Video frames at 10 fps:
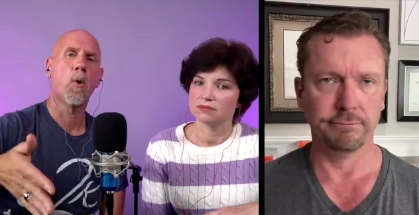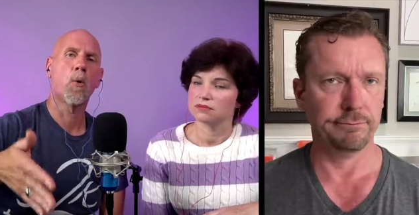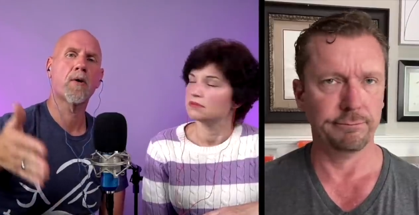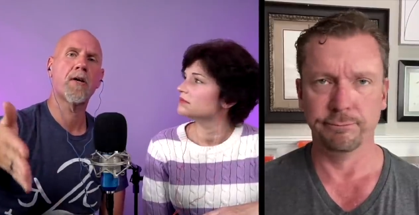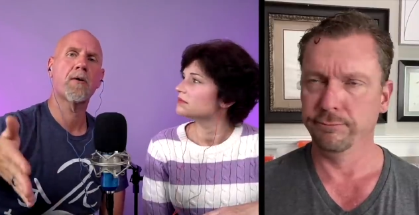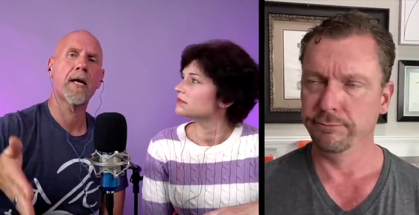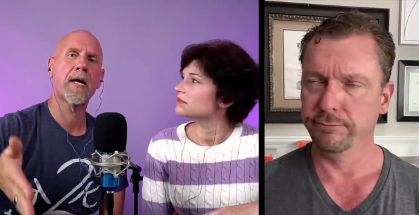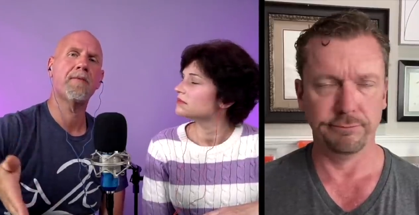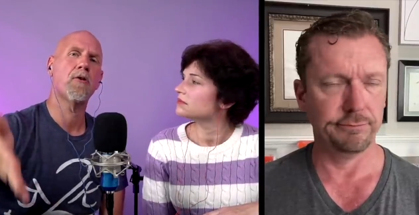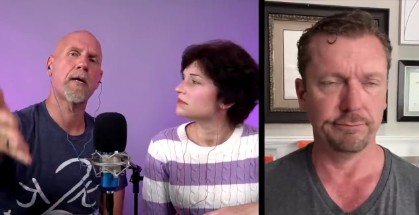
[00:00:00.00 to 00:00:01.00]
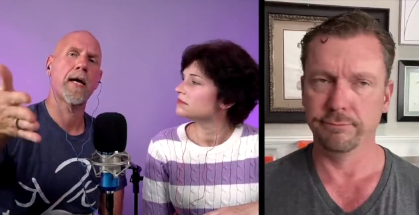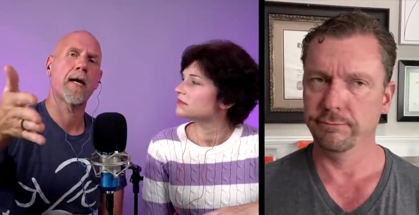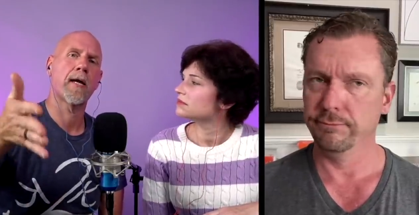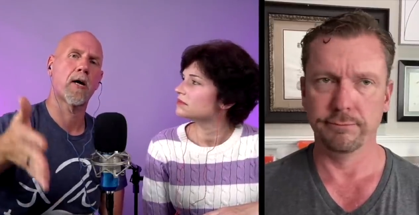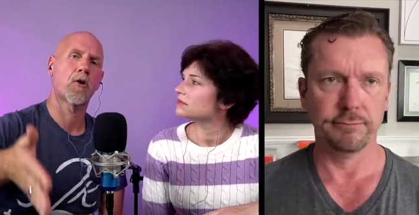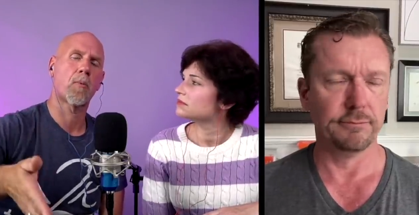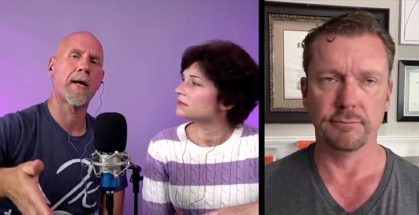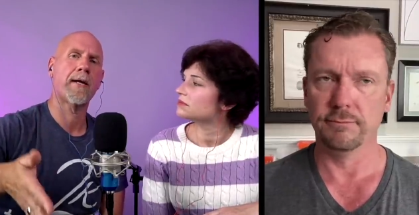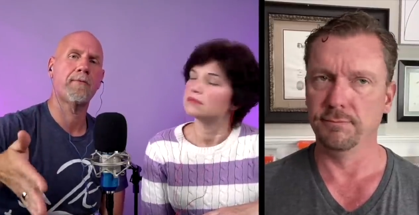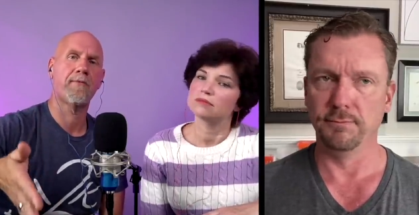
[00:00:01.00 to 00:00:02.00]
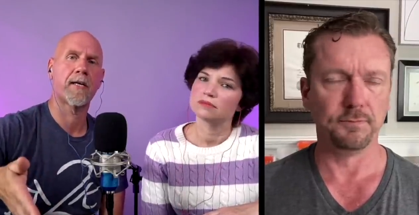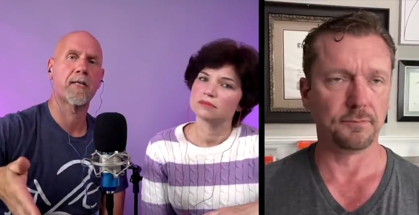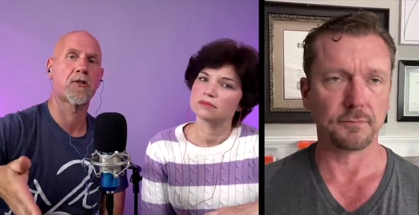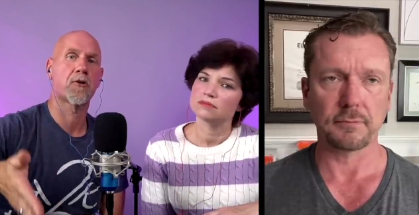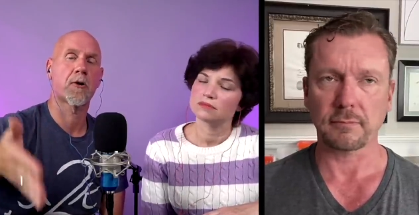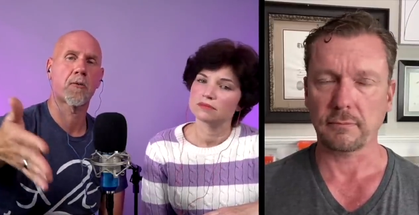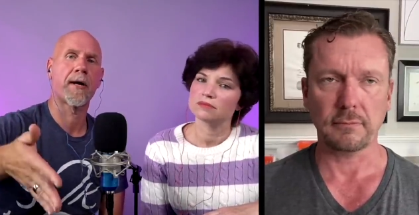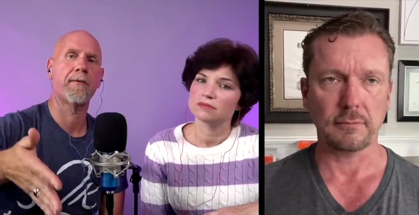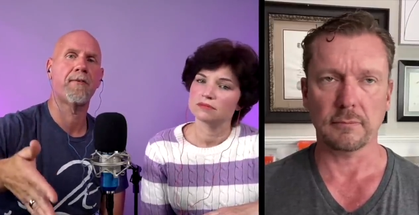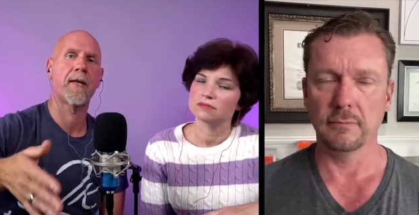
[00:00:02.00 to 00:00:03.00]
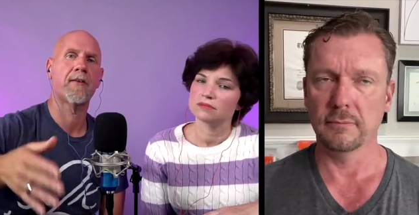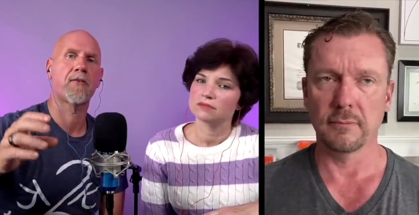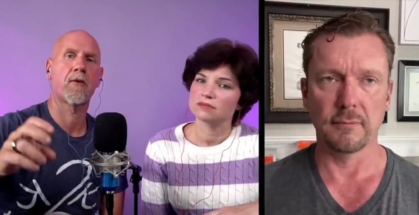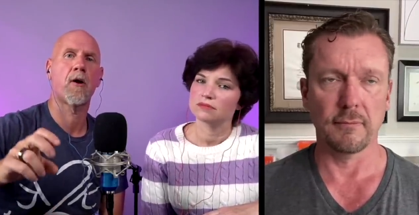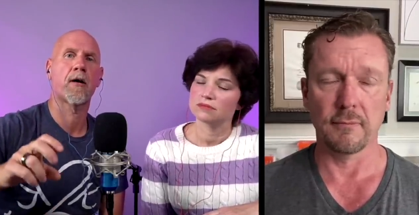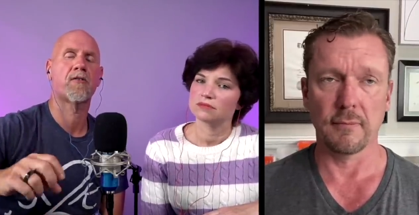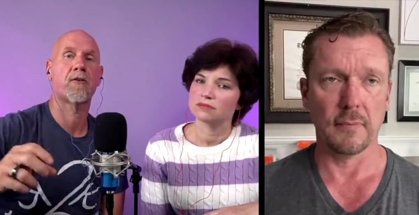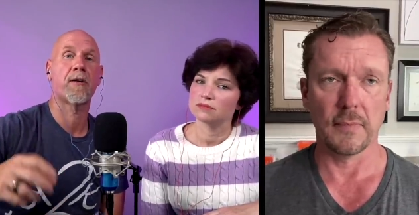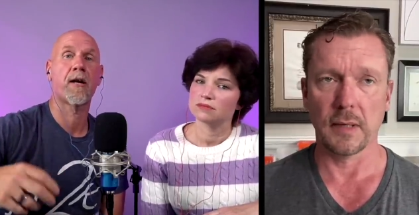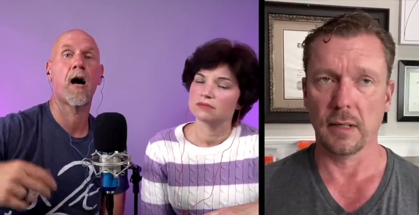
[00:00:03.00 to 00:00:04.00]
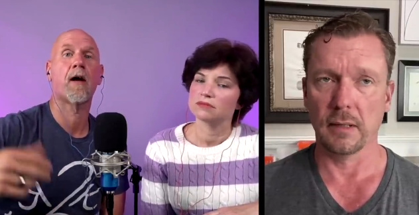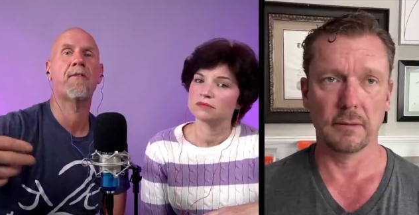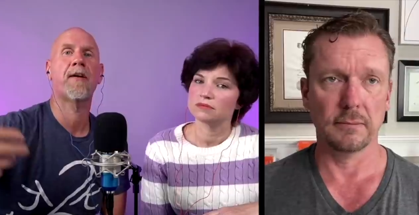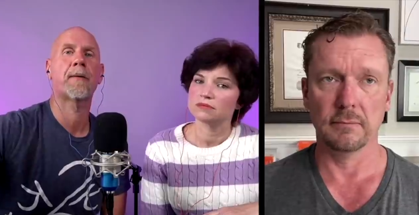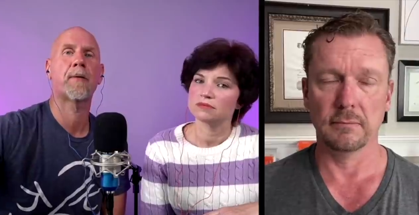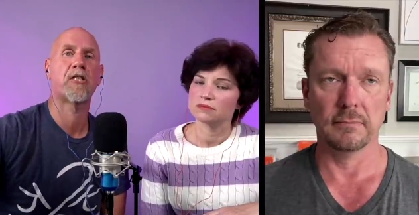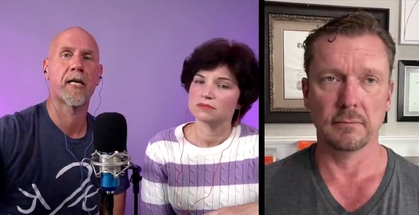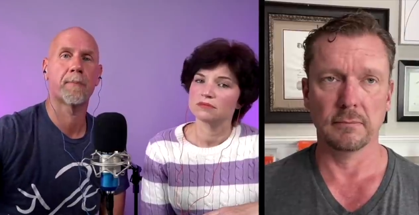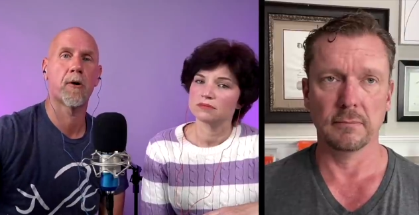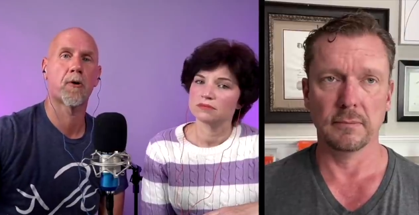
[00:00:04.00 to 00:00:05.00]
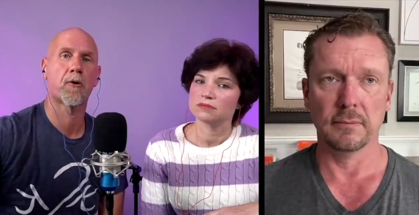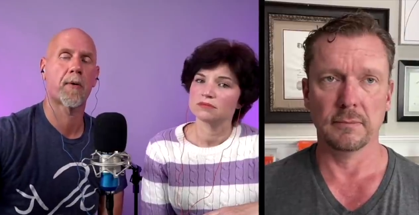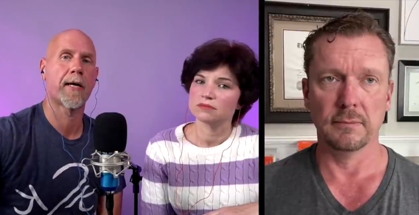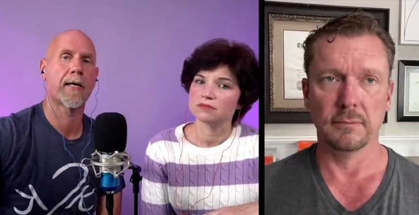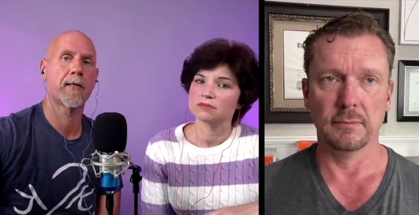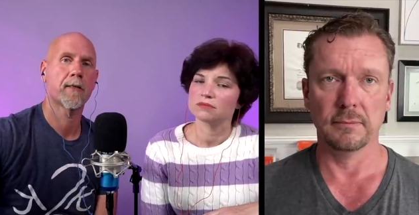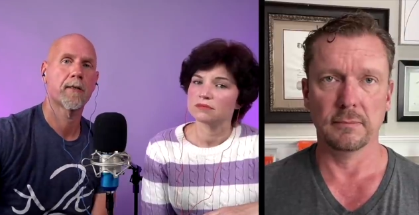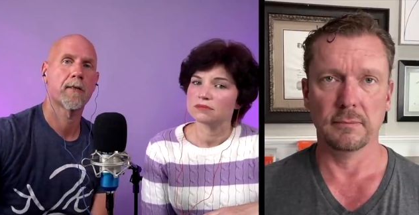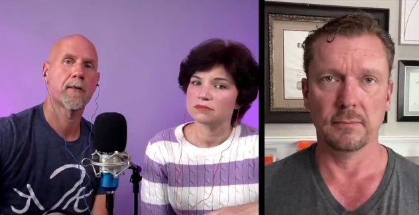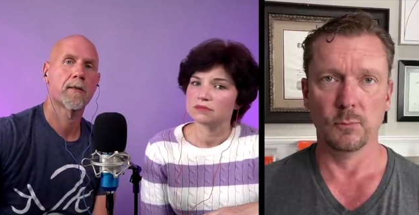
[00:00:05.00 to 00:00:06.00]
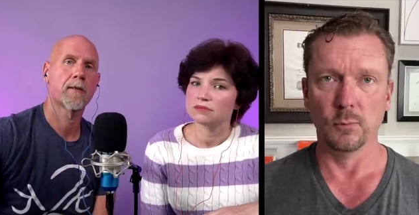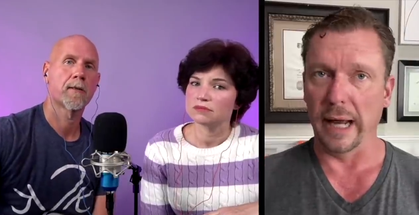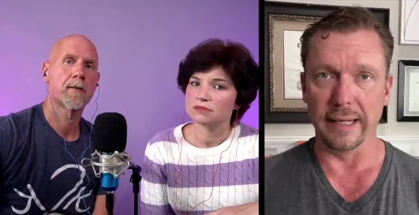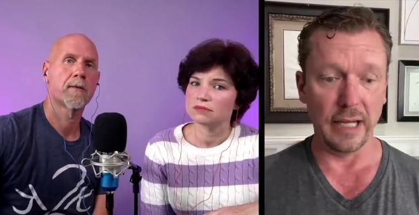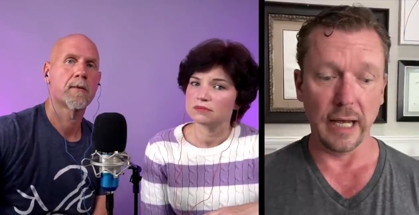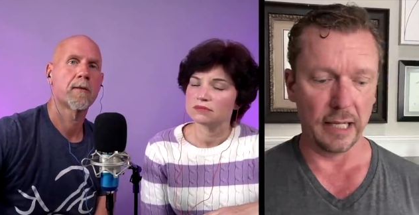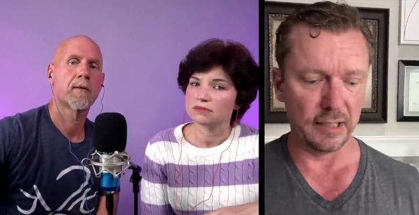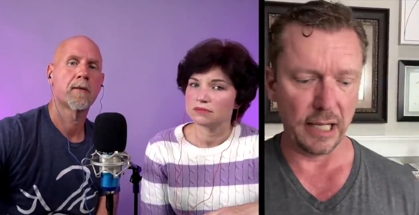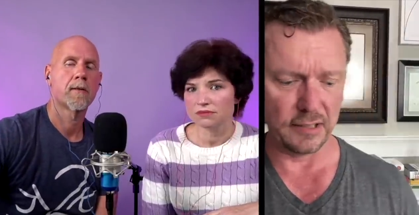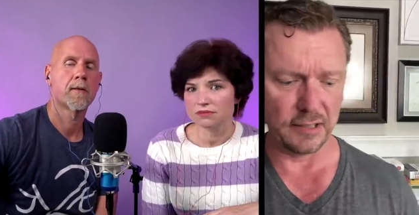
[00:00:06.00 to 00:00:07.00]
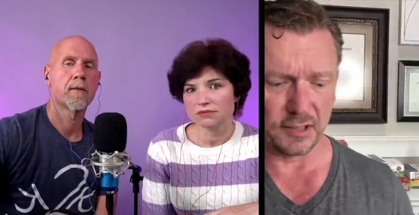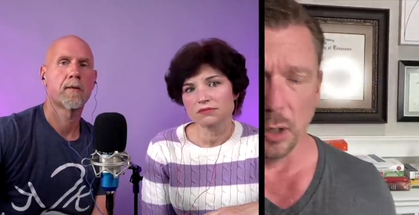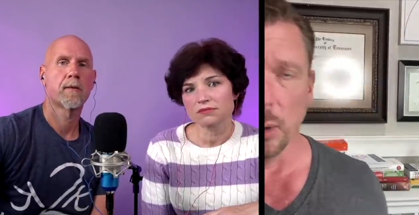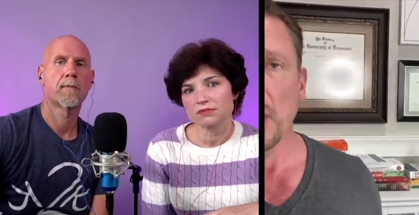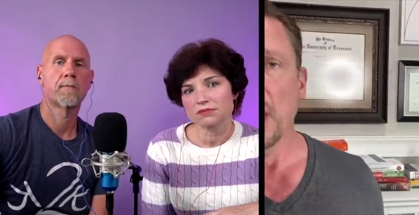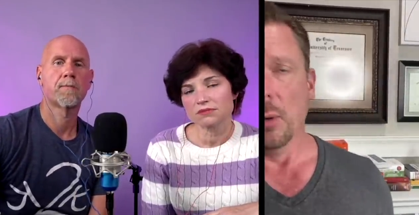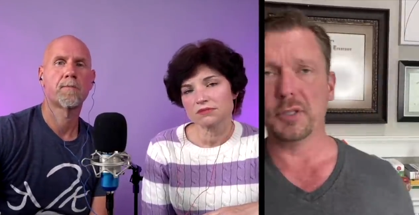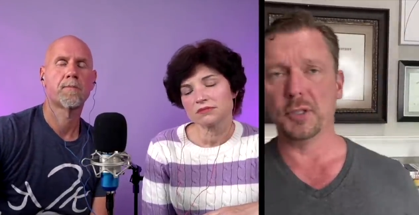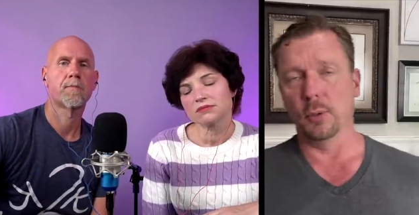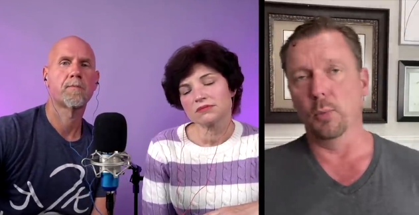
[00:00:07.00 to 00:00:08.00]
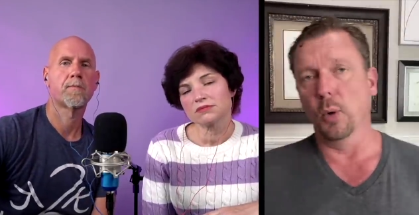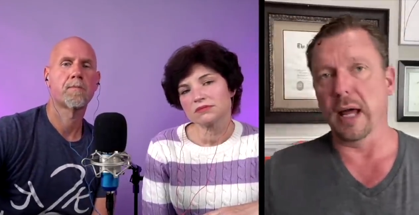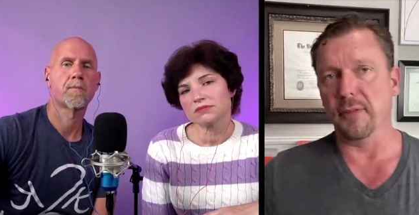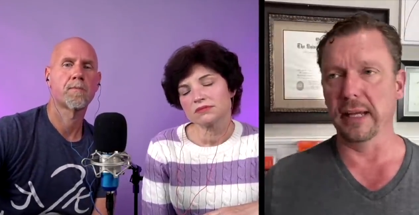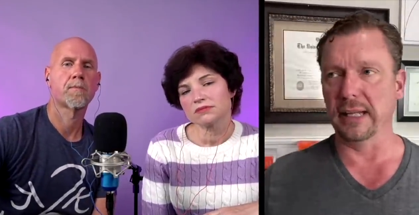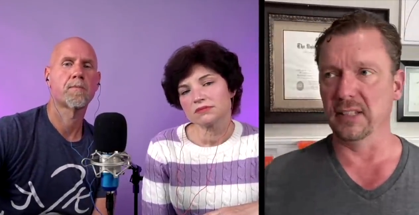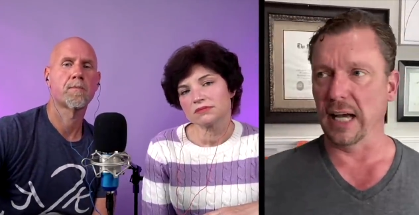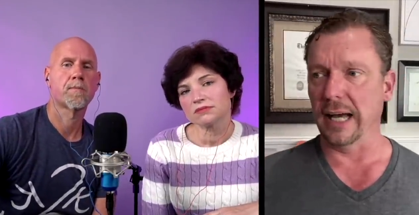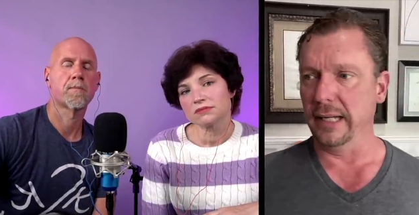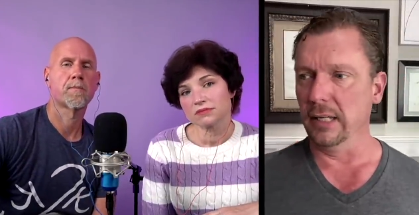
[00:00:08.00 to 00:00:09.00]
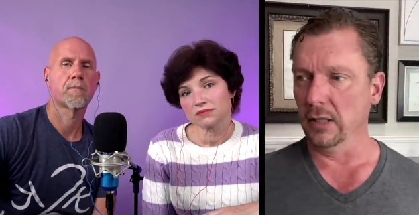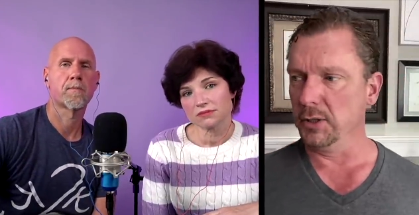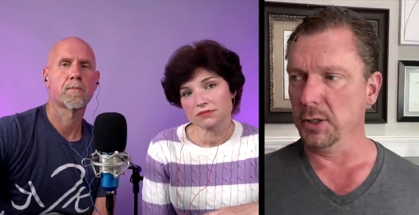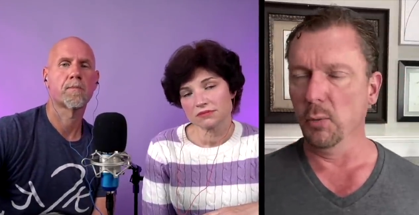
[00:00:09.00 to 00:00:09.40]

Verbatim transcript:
Speaker 1: Or is it okay if you get a grain finished or a grain fed so long as they're not feeding them a GMO grain?
Speaker 2: Right, yeah. And so what I think is ideal is you